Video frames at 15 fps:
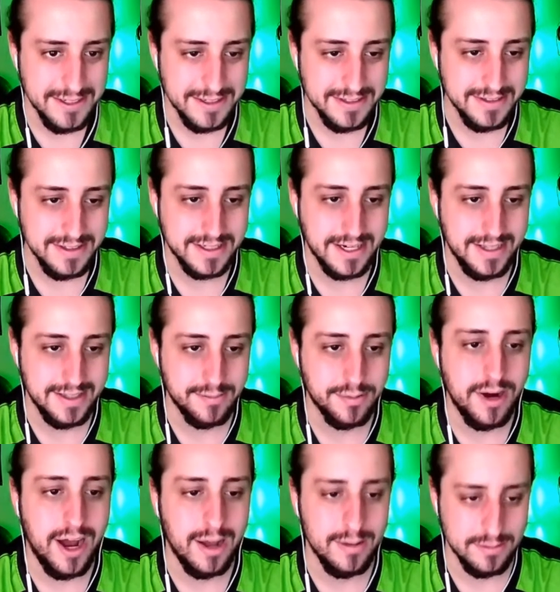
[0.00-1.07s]
that's kind of the
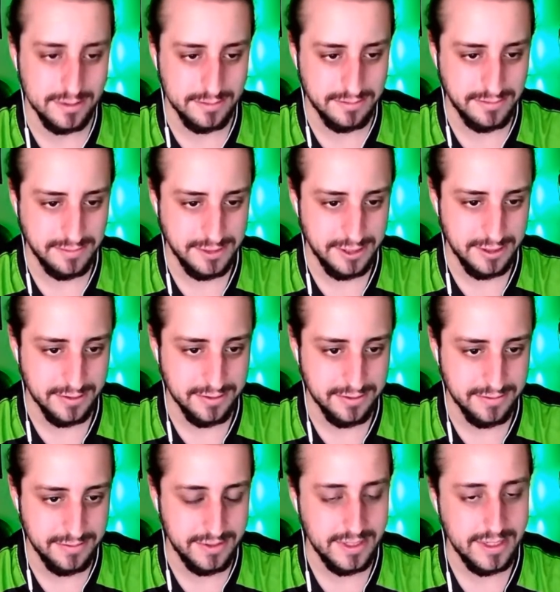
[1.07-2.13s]
problem here.
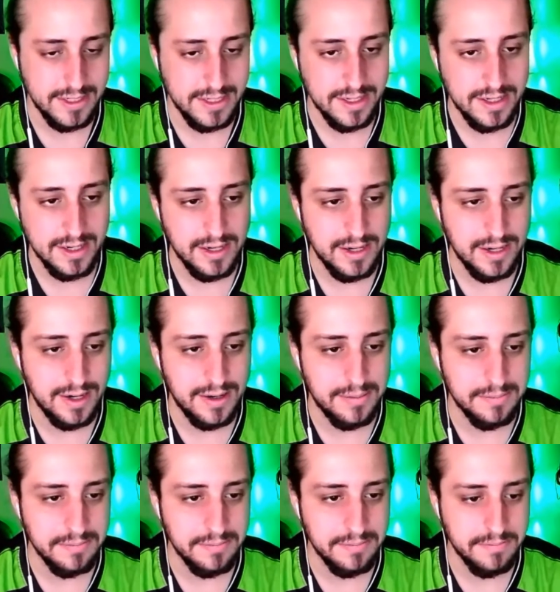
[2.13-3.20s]

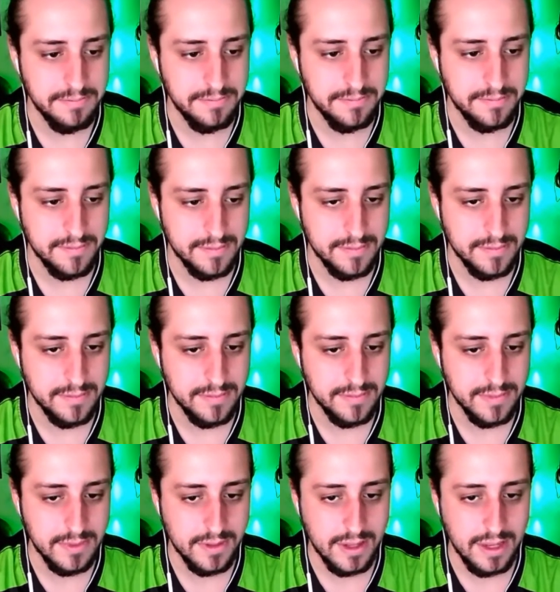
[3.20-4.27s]
At
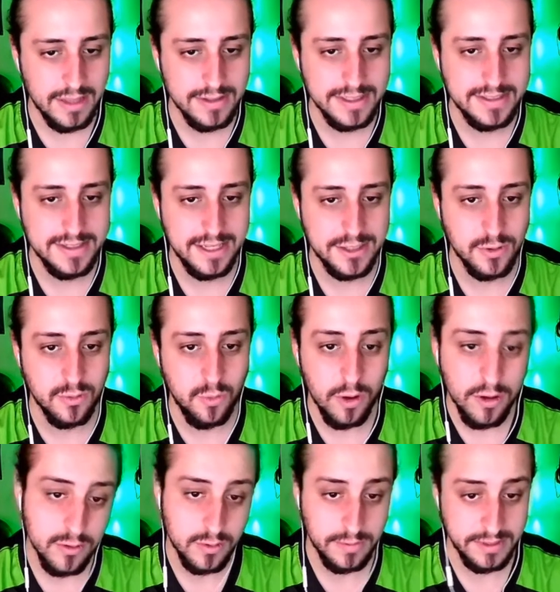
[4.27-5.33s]
least that's what
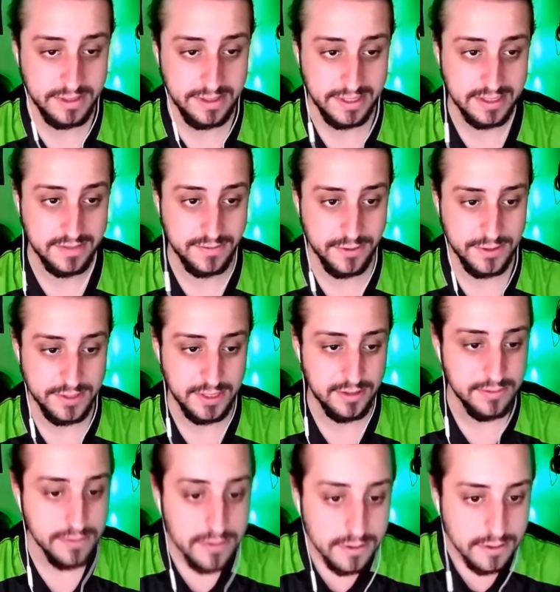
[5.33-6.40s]
Wonder Woman thinks of
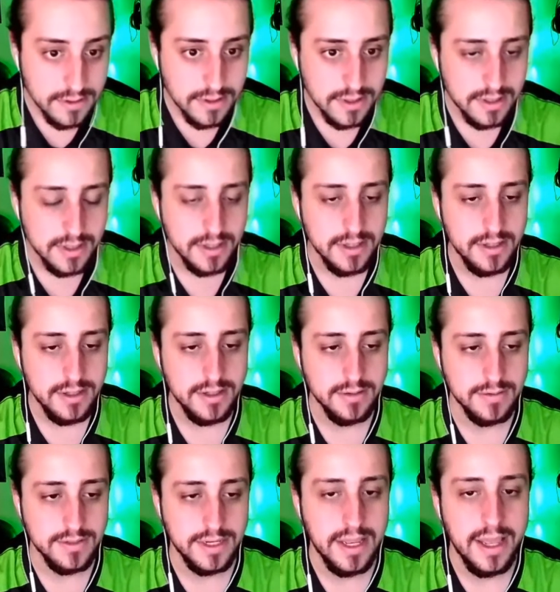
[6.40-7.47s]
herself. You know what I'm
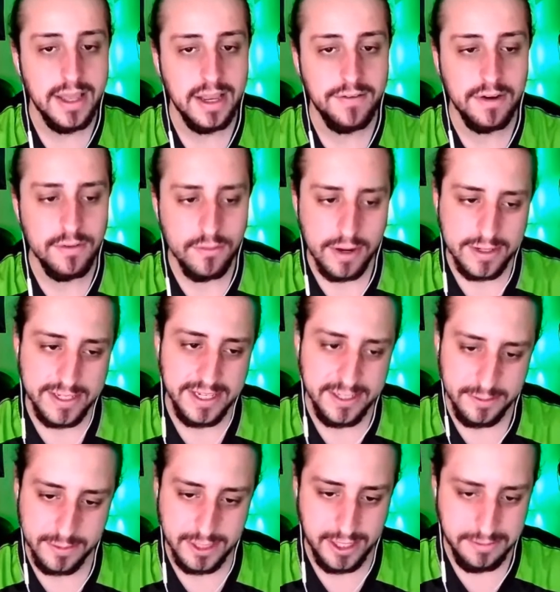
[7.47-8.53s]
saying? Have you ever read
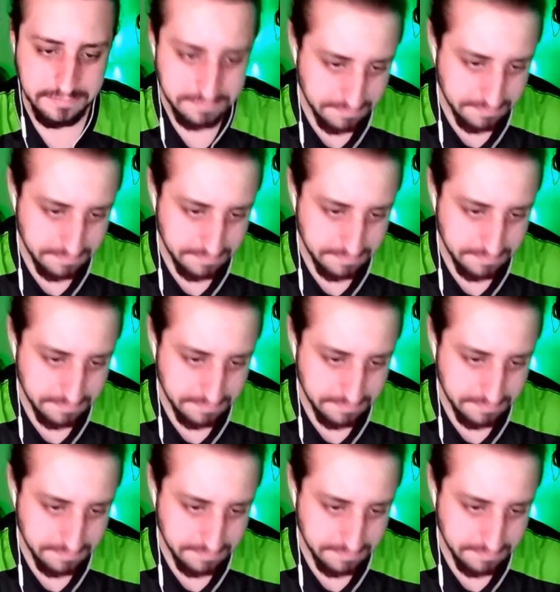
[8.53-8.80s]
Kingdom Come?